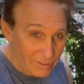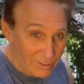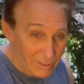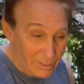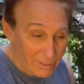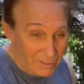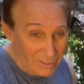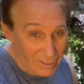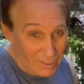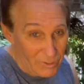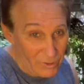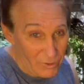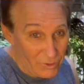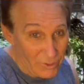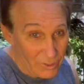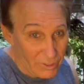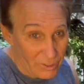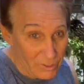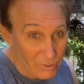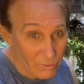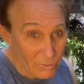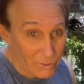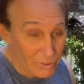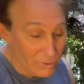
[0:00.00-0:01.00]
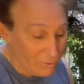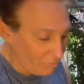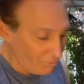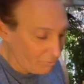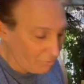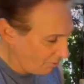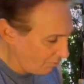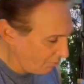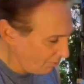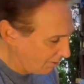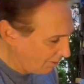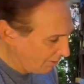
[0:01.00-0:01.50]
and get thicker and
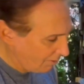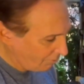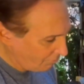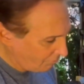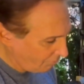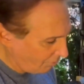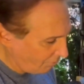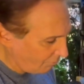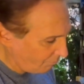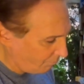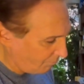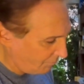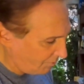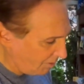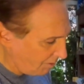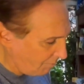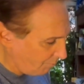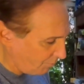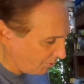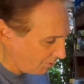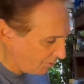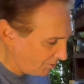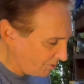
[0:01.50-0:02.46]
grow deeper.